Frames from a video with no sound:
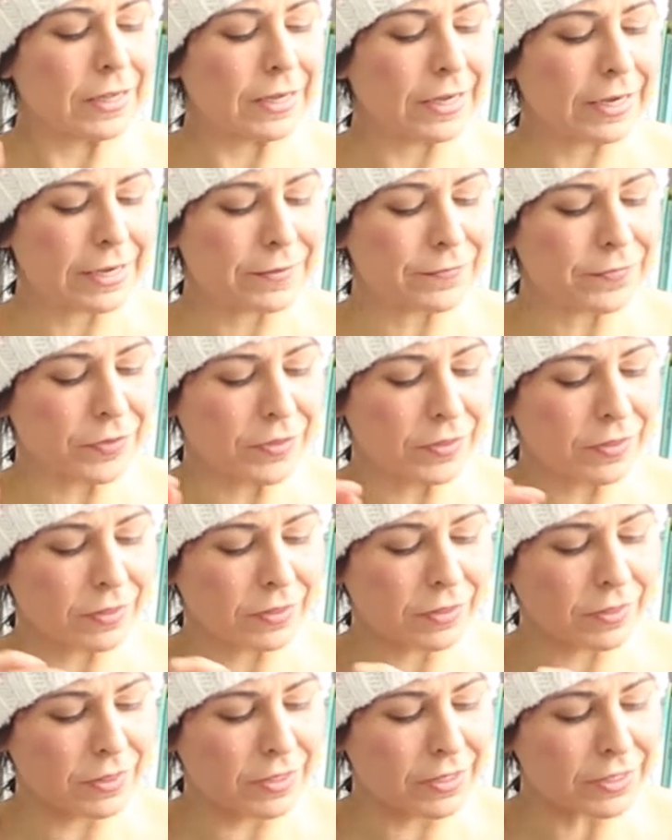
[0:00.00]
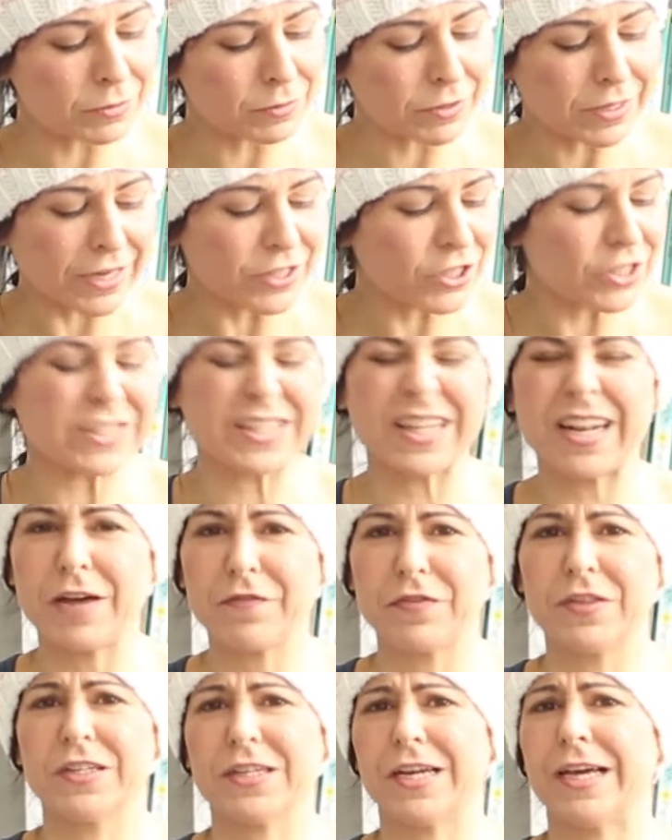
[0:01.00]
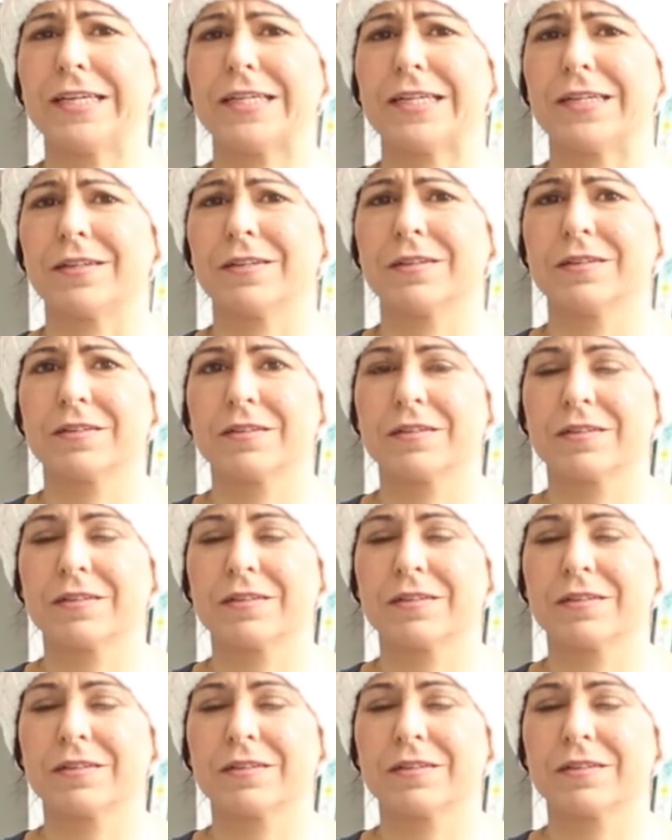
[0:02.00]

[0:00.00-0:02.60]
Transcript: And this one, I just love the title,